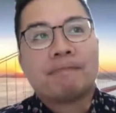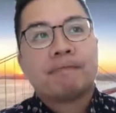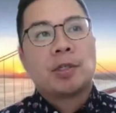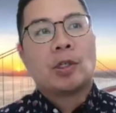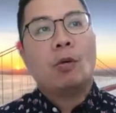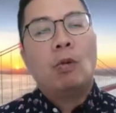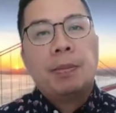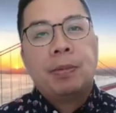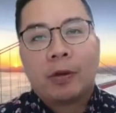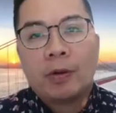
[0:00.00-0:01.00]
So
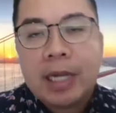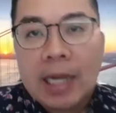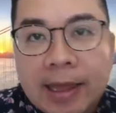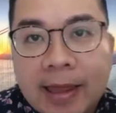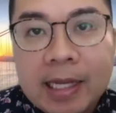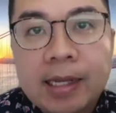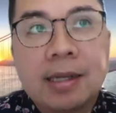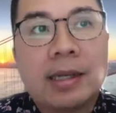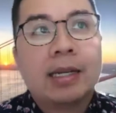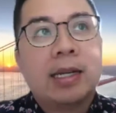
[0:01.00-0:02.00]
Web3, I think
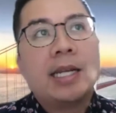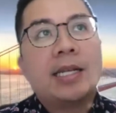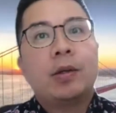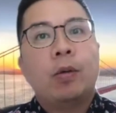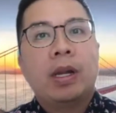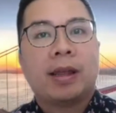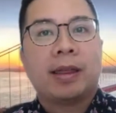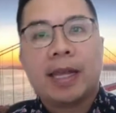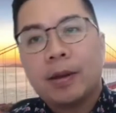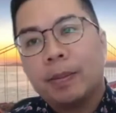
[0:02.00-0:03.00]
an easy way to
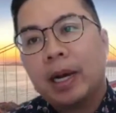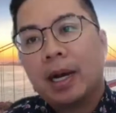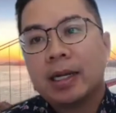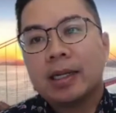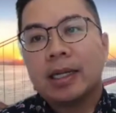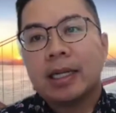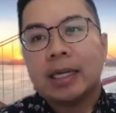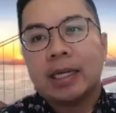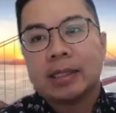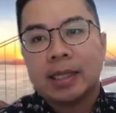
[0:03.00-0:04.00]
think about it
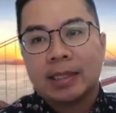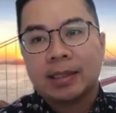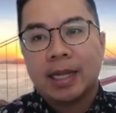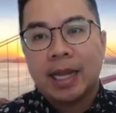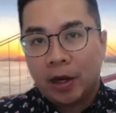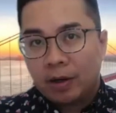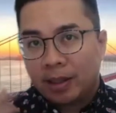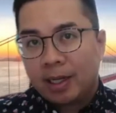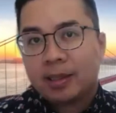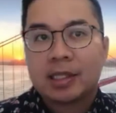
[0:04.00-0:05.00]
is it's an
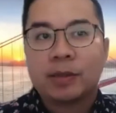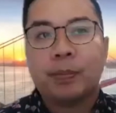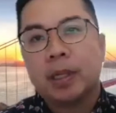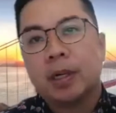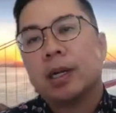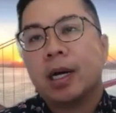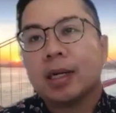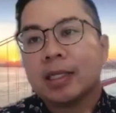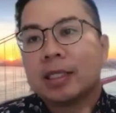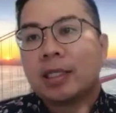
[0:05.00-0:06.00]
internet that's built on
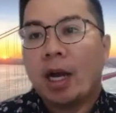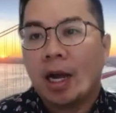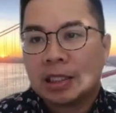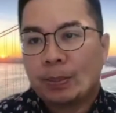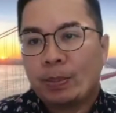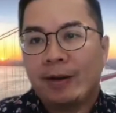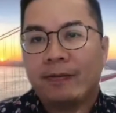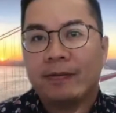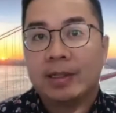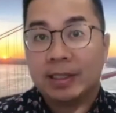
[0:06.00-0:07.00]
this concept of
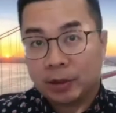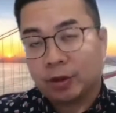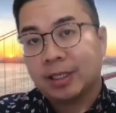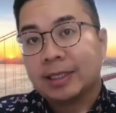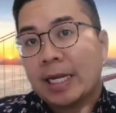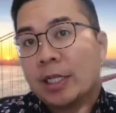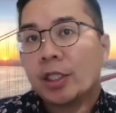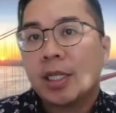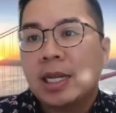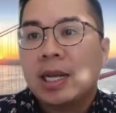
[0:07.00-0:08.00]

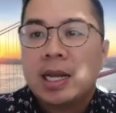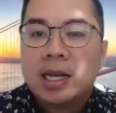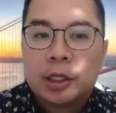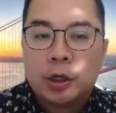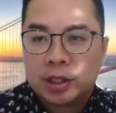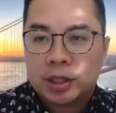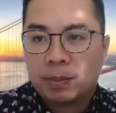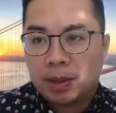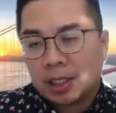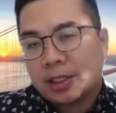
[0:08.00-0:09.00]
decentralization using
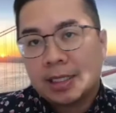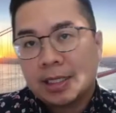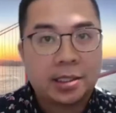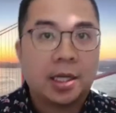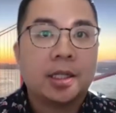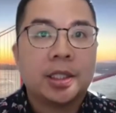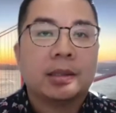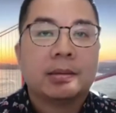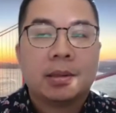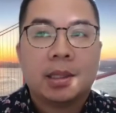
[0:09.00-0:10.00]
blockchain technology.
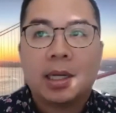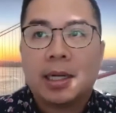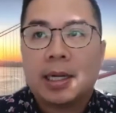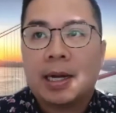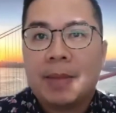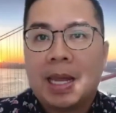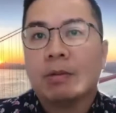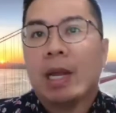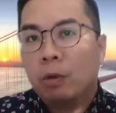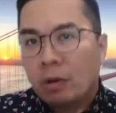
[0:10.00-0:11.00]

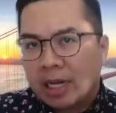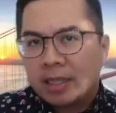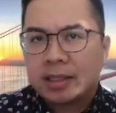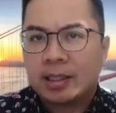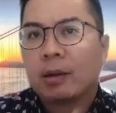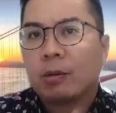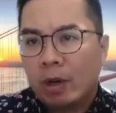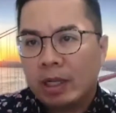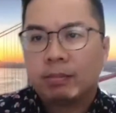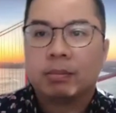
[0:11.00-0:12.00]
And we'll get into like
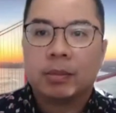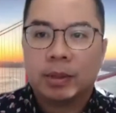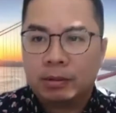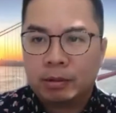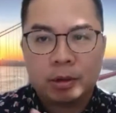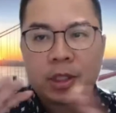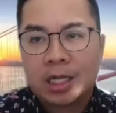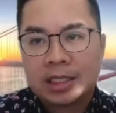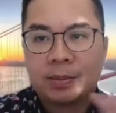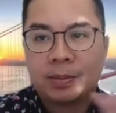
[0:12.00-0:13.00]
what those
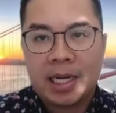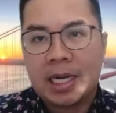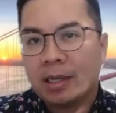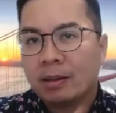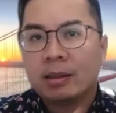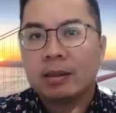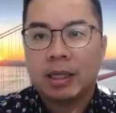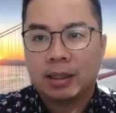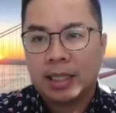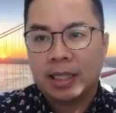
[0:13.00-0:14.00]
concepts mean
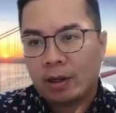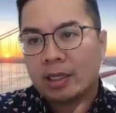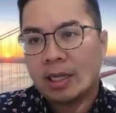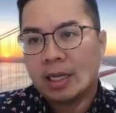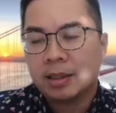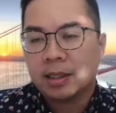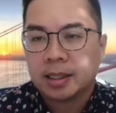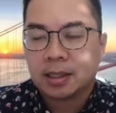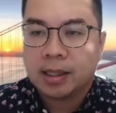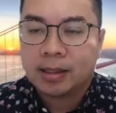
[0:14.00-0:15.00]
later on in
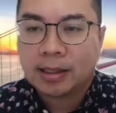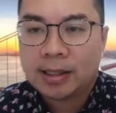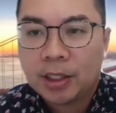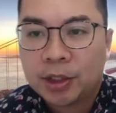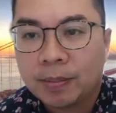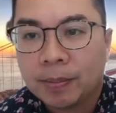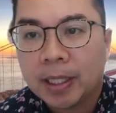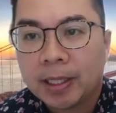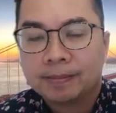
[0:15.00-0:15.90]
the session. But